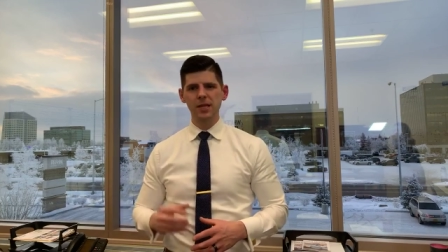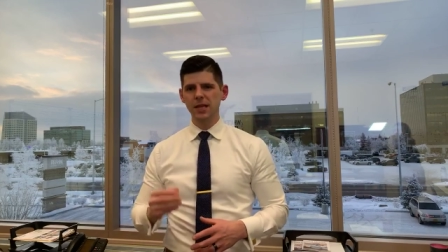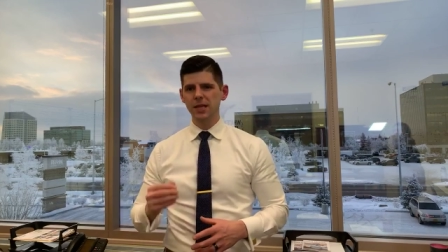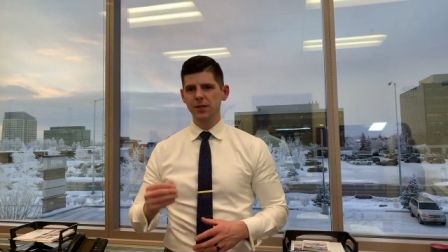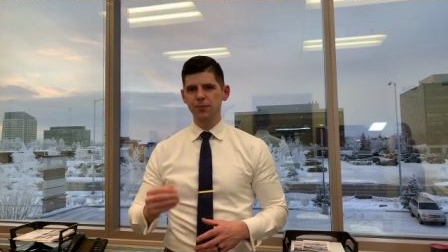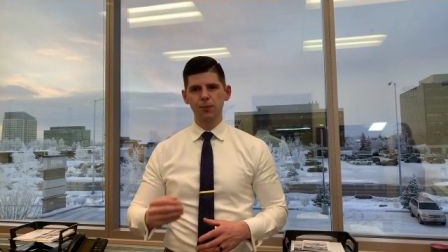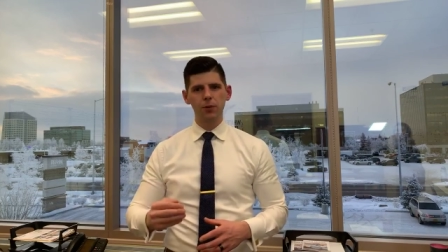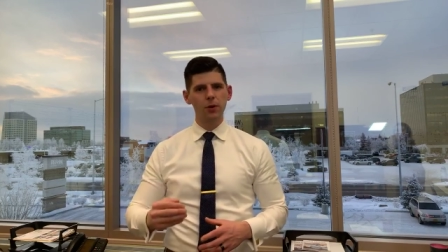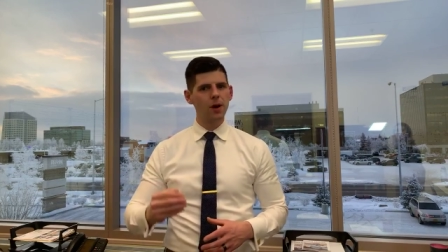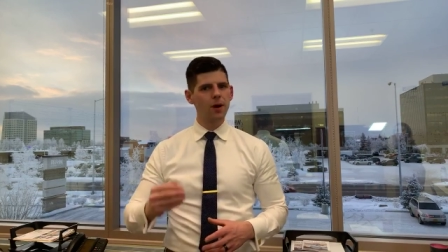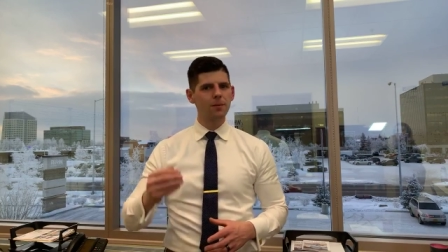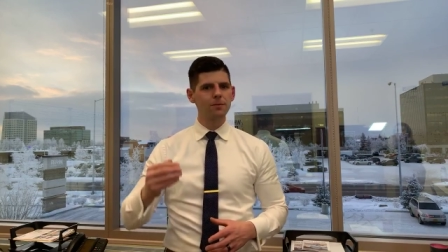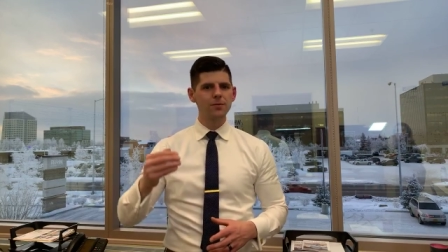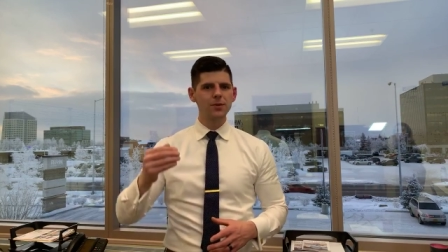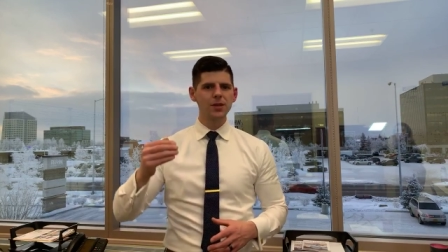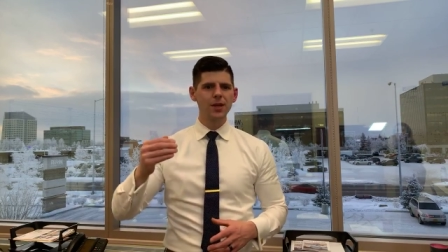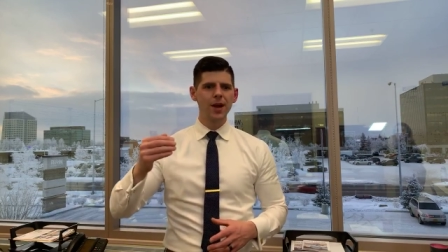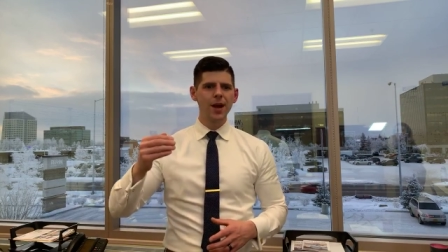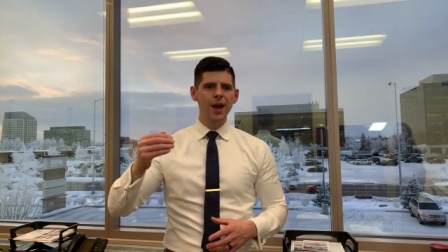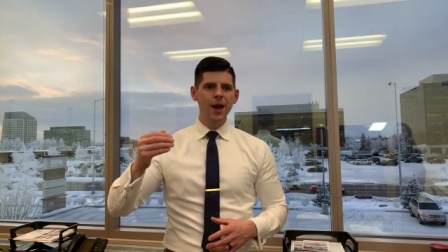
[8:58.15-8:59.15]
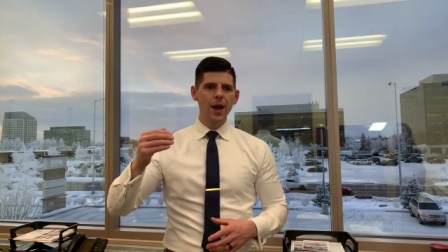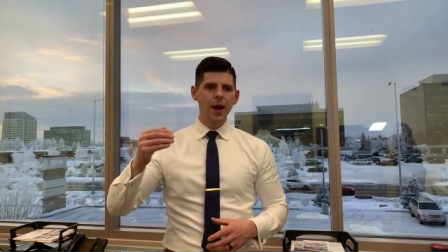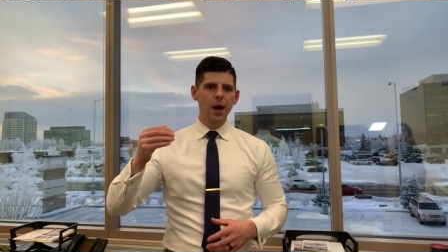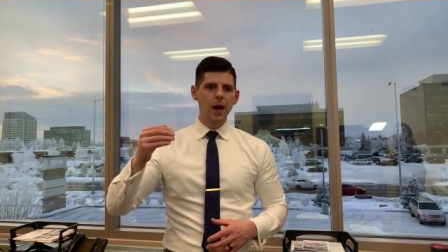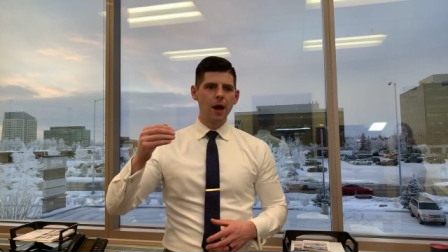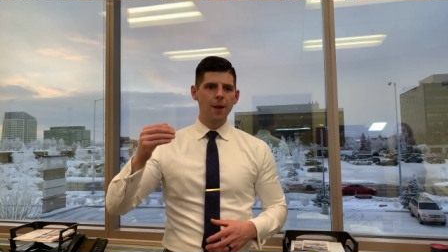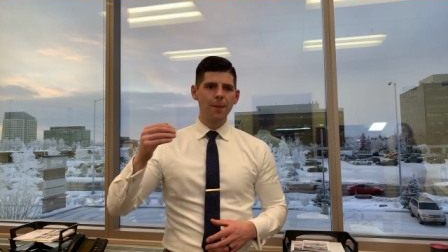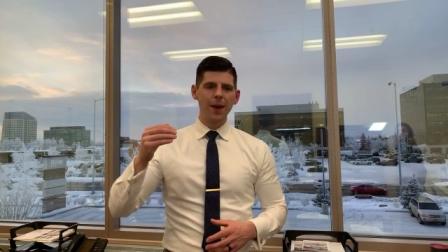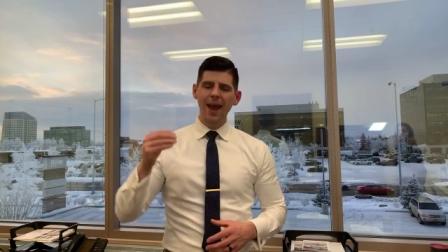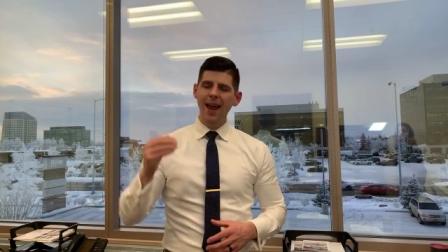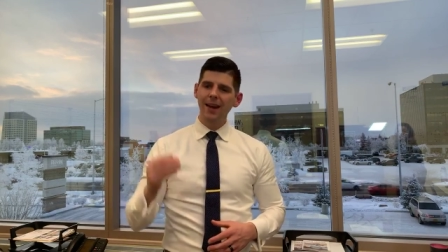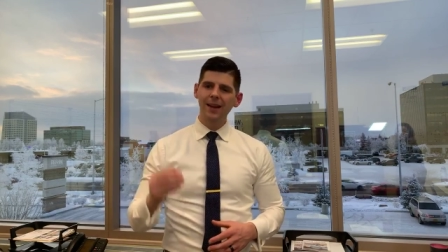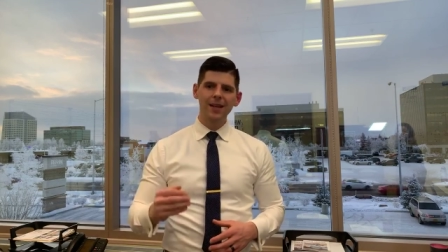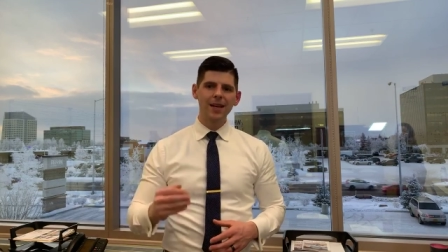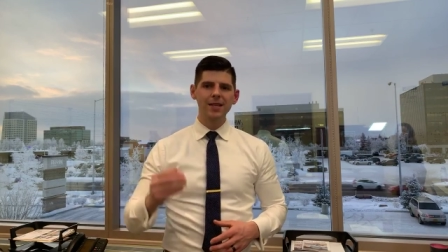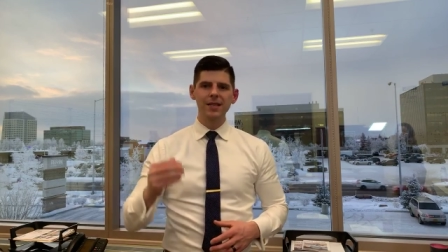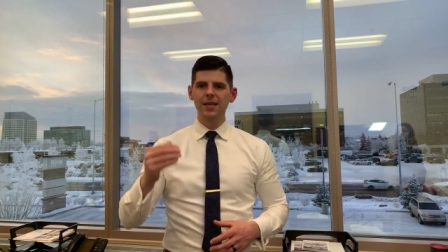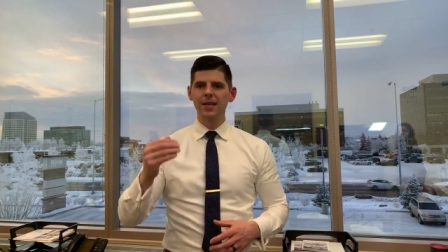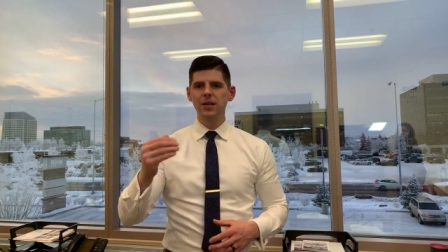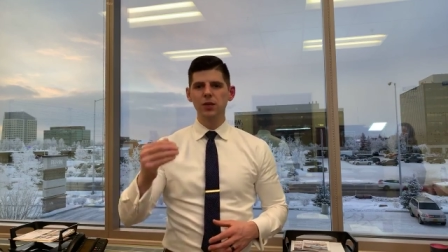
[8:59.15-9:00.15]
these problems, um,
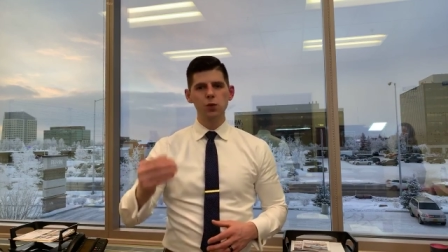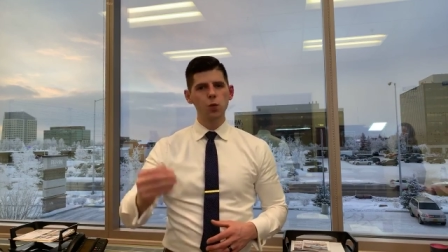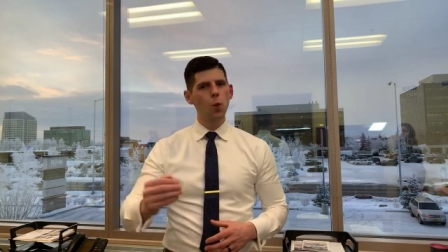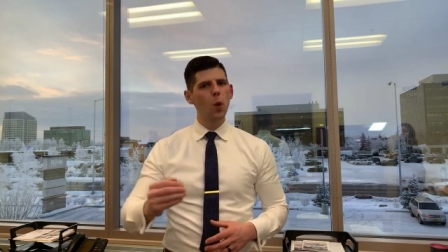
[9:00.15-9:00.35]
analyzing deals,